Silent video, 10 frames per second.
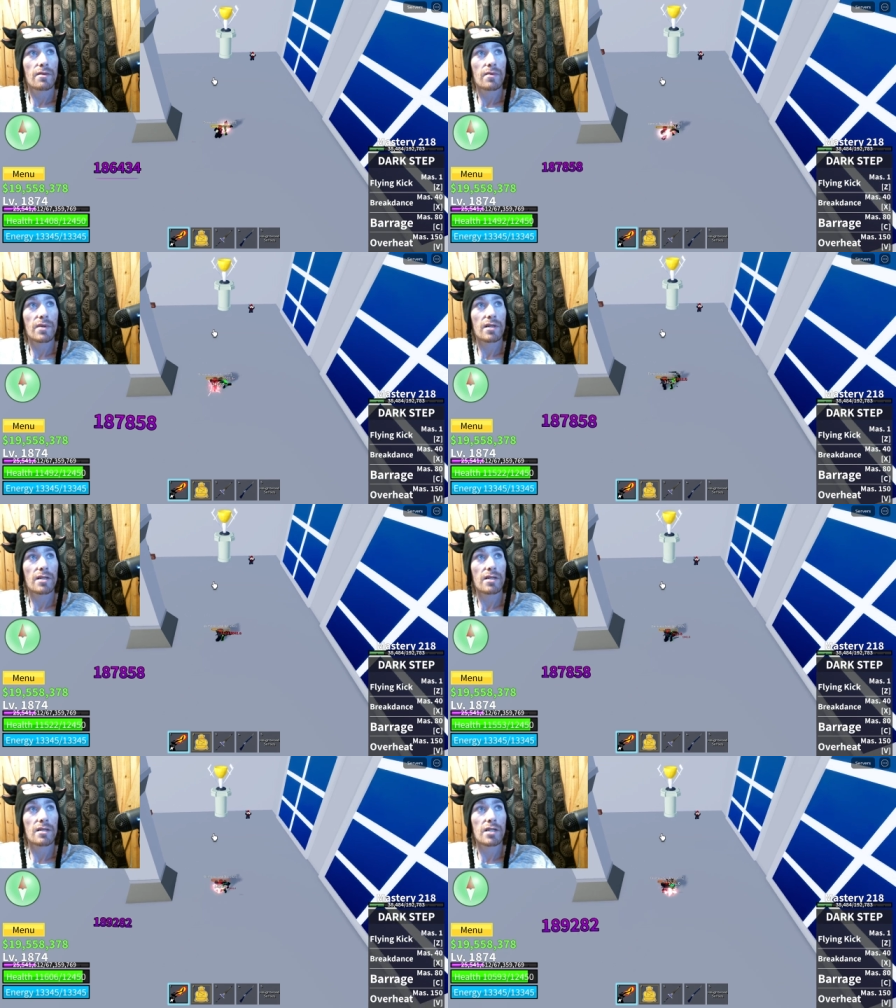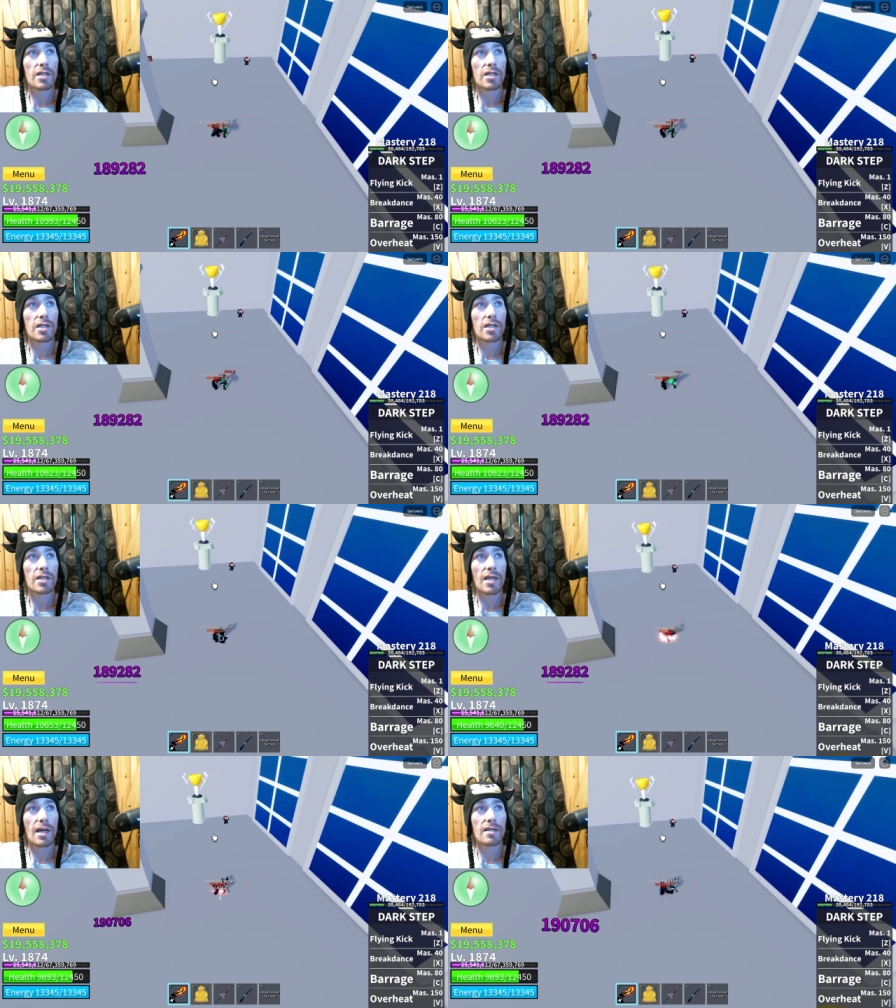we're
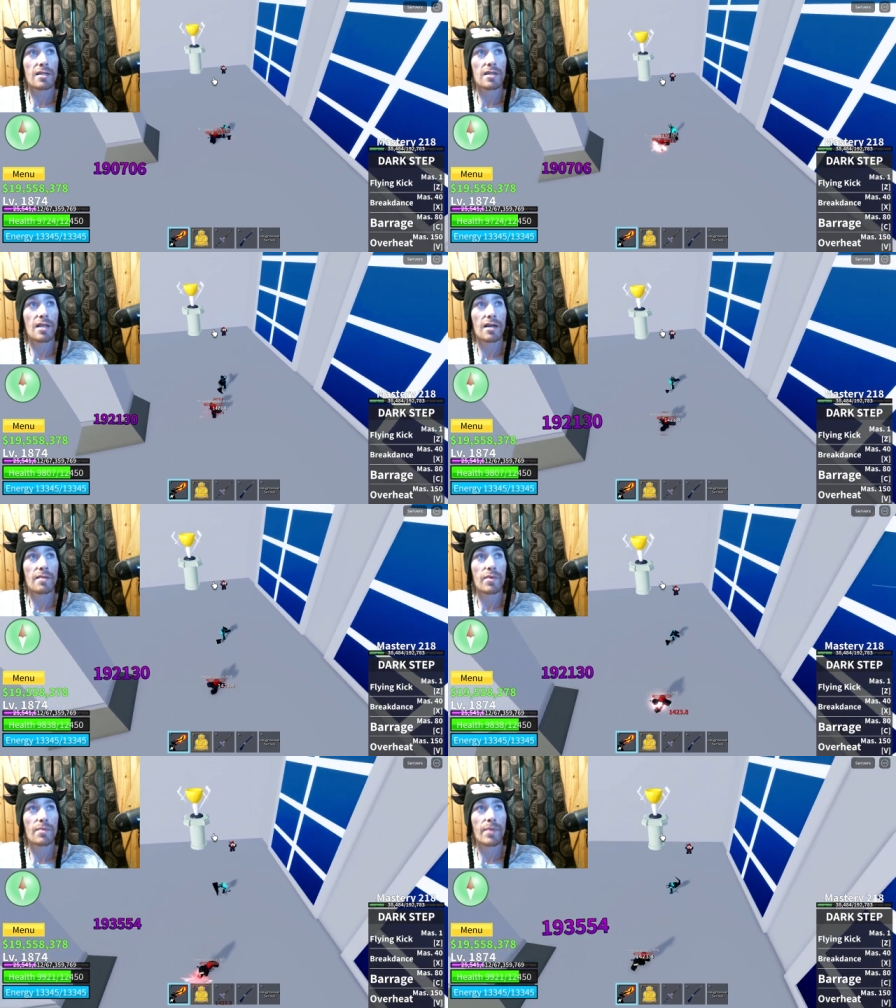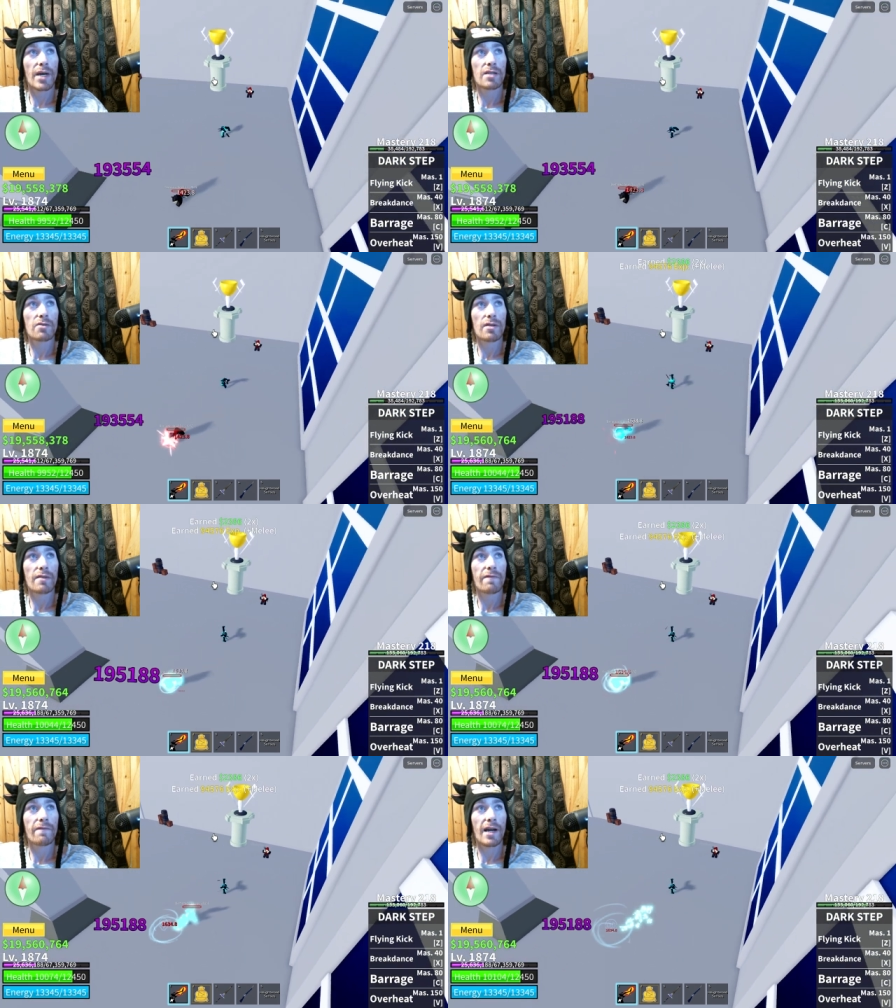just kind of stuck perpetually
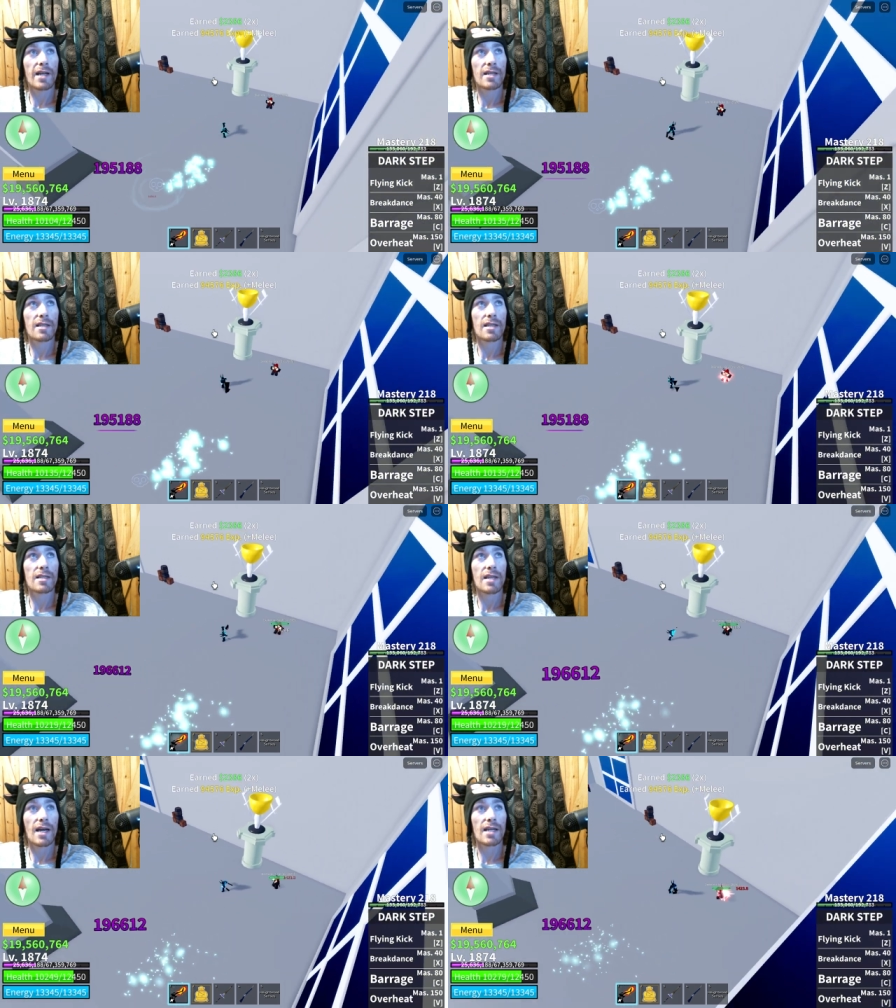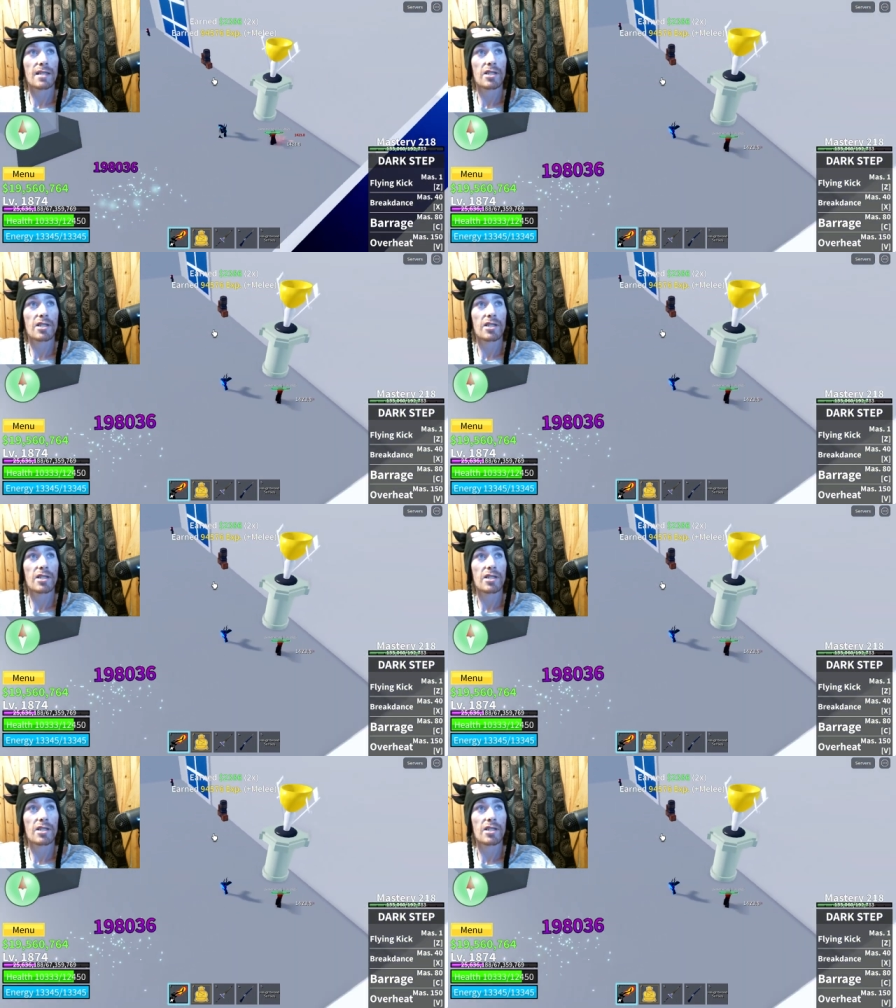fighting these guys,